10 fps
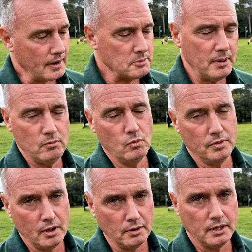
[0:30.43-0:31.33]
has been
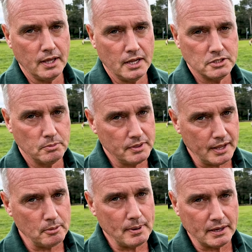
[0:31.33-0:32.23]
the odd occasion with
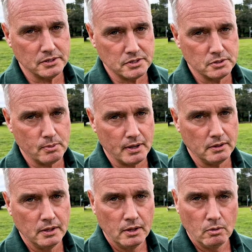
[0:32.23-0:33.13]
alpacas as well,
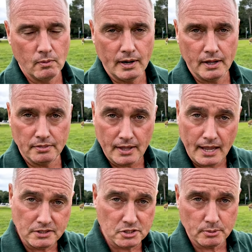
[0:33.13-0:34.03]
where the
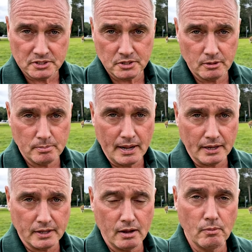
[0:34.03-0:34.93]
head's twisted
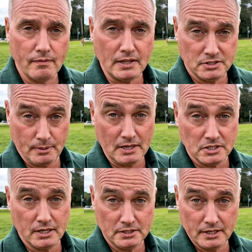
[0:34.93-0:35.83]
back and we've had to
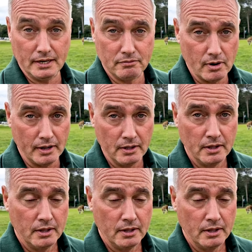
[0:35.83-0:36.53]
actually deliver it.